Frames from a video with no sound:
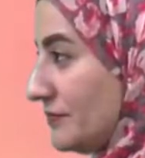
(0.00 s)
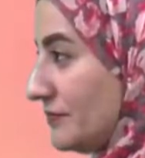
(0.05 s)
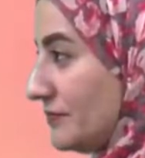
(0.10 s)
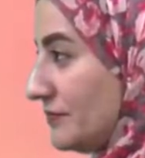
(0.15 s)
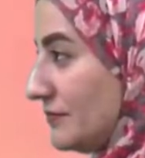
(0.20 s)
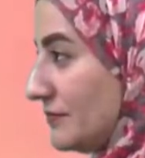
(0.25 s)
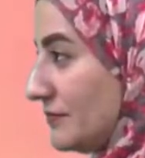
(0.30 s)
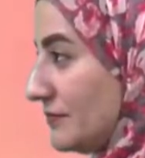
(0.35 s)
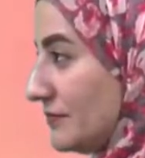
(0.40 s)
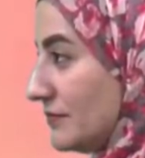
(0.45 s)

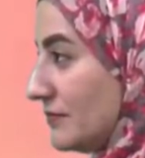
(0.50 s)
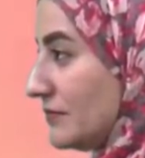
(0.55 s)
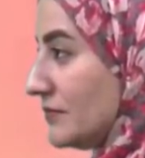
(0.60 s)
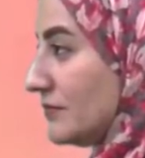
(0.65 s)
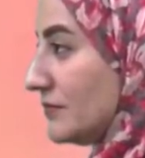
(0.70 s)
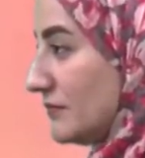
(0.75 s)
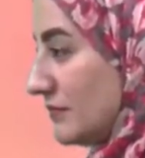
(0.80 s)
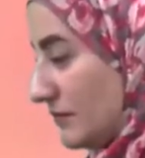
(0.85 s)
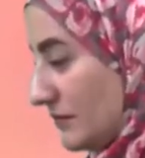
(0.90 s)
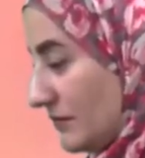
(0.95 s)
suit and go
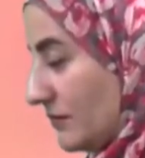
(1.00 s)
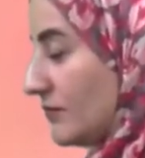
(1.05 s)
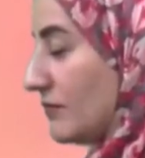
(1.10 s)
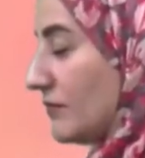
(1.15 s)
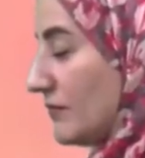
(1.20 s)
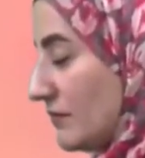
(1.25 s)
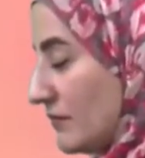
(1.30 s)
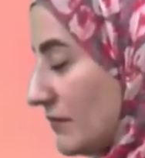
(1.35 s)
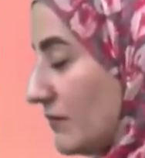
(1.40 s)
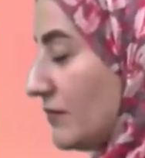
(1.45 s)
to
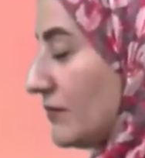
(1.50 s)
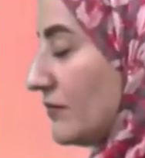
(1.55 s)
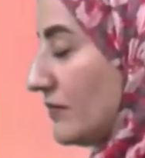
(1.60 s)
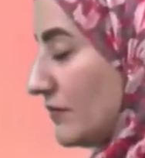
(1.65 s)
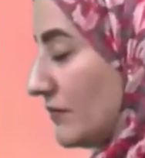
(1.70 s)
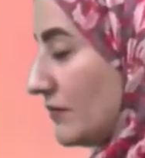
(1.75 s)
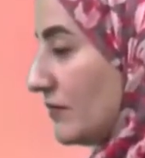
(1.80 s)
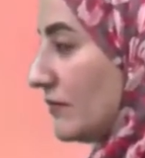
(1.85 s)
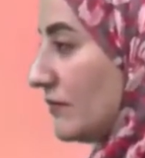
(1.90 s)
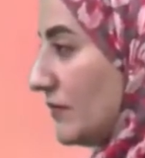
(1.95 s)
school
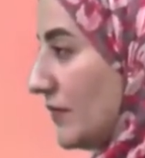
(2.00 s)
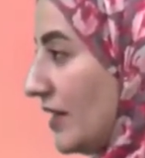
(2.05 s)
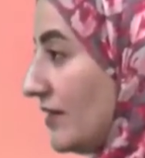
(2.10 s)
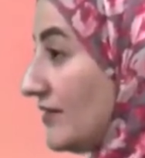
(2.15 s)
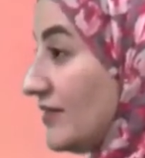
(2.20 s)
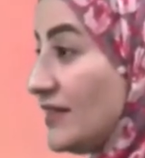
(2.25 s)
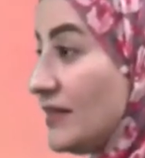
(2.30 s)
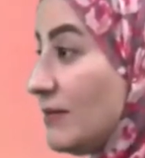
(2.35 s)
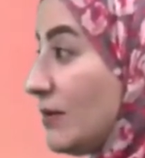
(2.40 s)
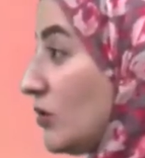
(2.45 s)

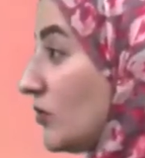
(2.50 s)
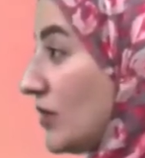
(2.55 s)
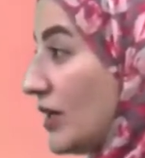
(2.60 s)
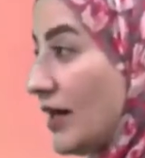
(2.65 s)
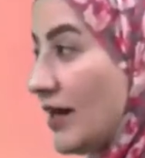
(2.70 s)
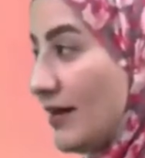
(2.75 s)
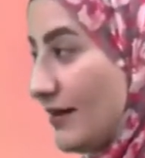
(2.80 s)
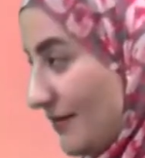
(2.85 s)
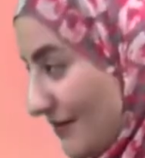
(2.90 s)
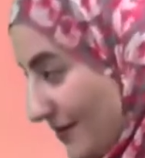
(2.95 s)
it's not when it's ca-